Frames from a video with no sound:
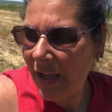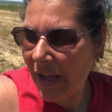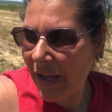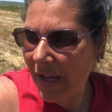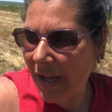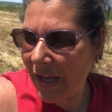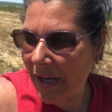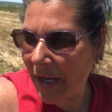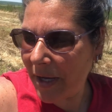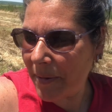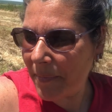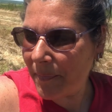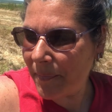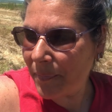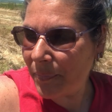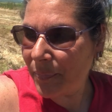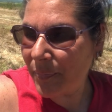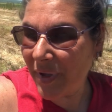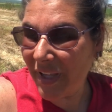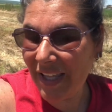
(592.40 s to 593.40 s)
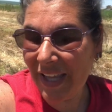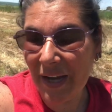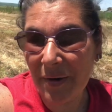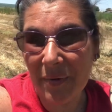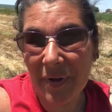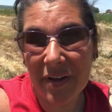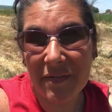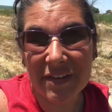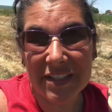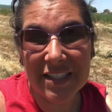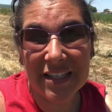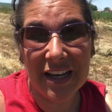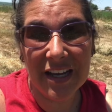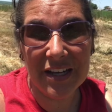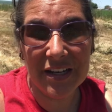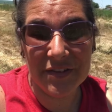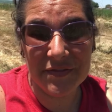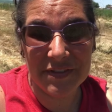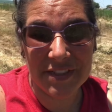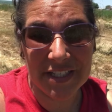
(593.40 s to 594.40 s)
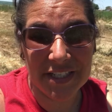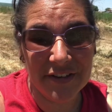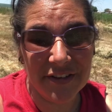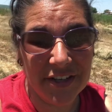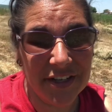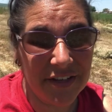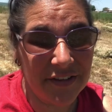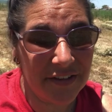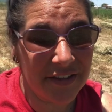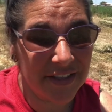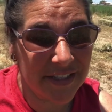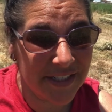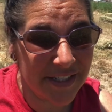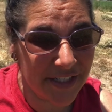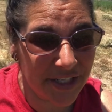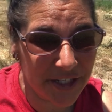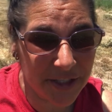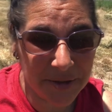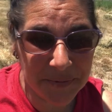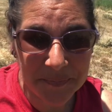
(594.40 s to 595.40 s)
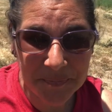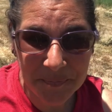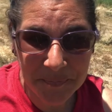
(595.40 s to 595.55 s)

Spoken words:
But yeah, we have a ton of deer here this year.